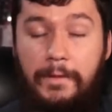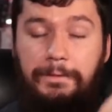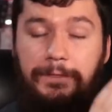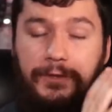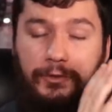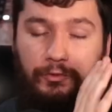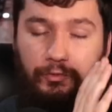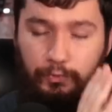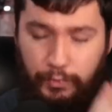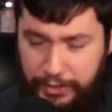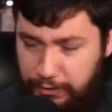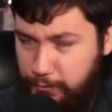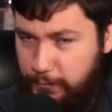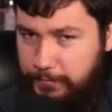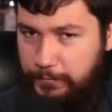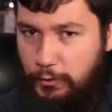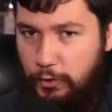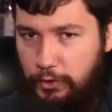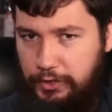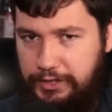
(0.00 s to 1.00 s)
The real
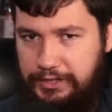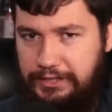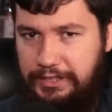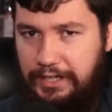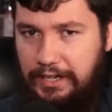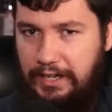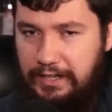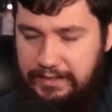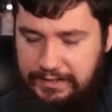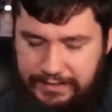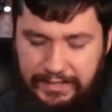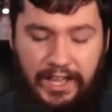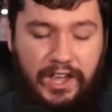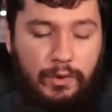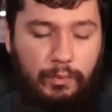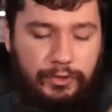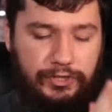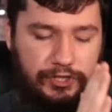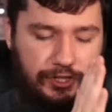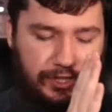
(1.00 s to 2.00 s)
fork starts
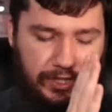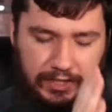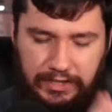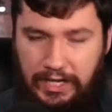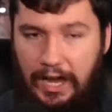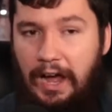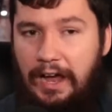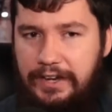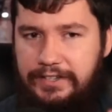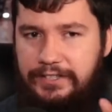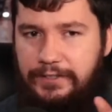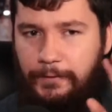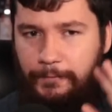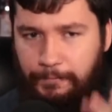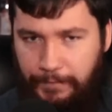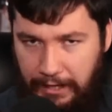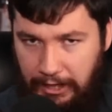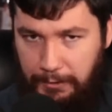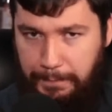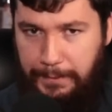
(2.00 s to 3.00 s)
when you start
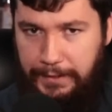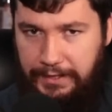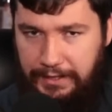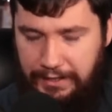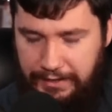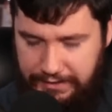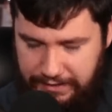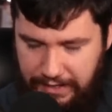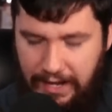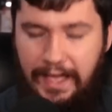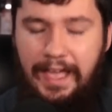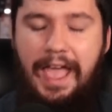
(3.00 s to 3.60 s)
developing it.